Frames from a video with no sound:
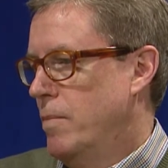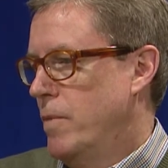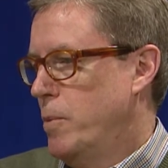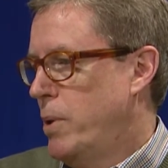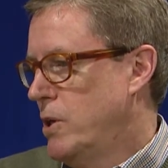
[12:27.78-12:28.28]

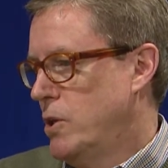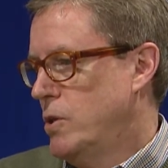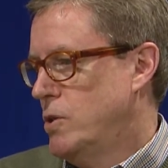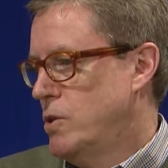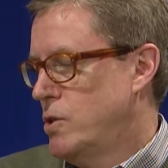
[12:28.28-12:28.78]
The
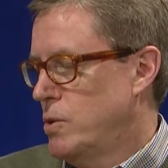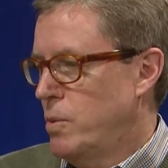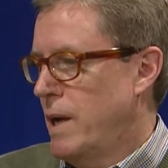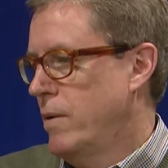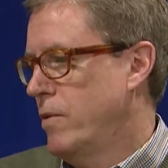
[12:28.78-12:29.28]
pressures
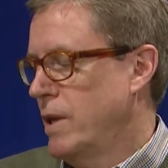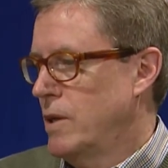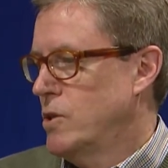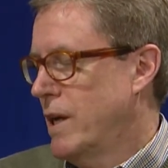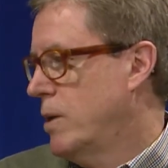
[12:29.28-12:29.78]
surround
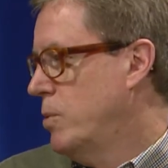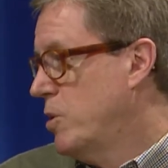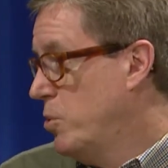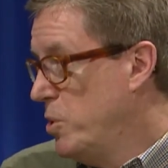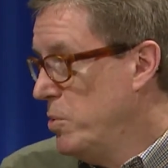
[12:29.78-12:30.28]
things like
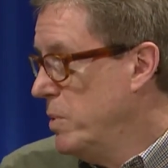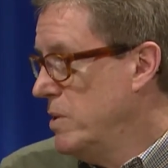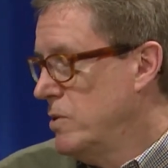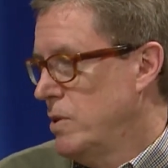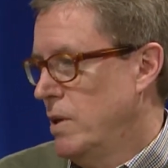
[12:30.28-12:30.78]

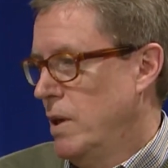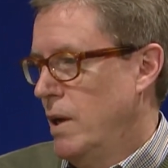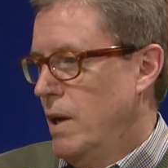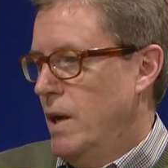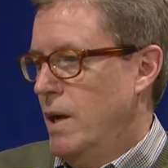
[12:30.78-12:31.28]
recruitment.
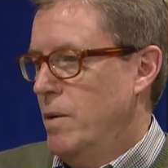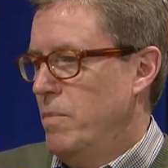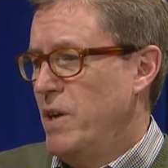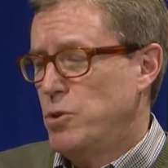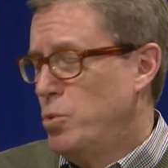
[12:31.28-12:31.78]

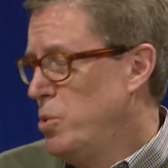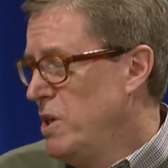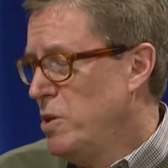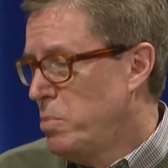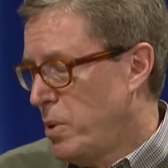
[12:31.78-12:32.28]
There's
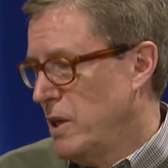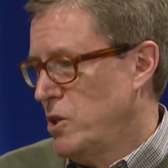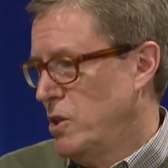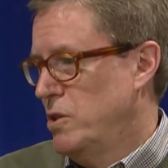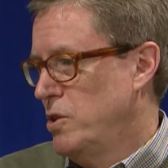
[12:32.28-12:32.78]
real
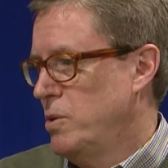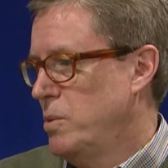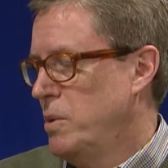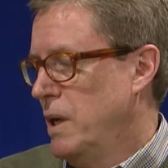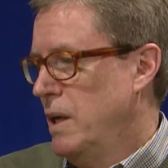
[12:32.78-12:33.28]
pressure
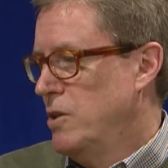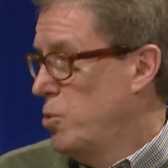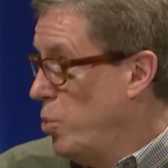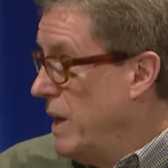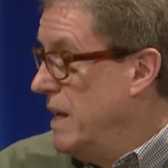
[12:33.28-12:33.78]
to
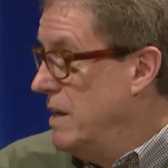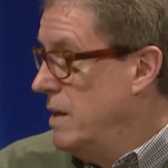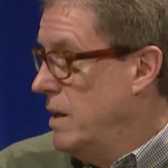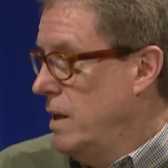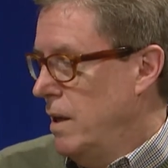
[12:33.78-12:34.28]

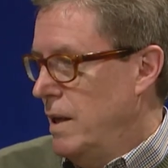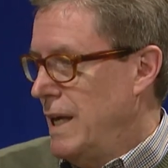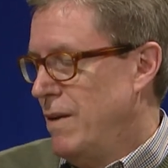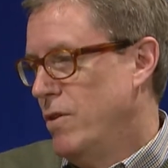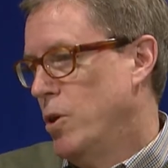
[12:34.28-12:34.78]
win,
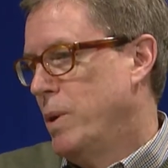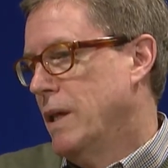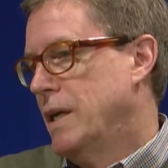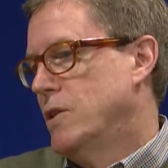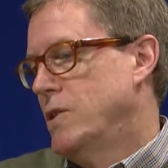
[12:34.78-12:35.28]
even though we
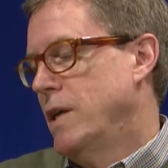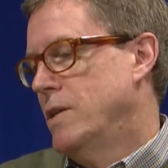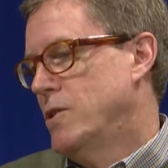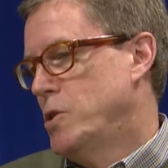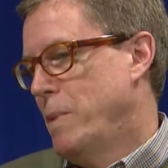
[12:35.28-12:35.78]
like to say
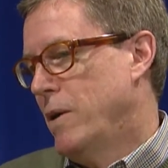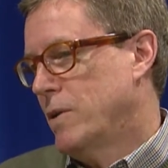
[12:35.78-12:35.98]
this is about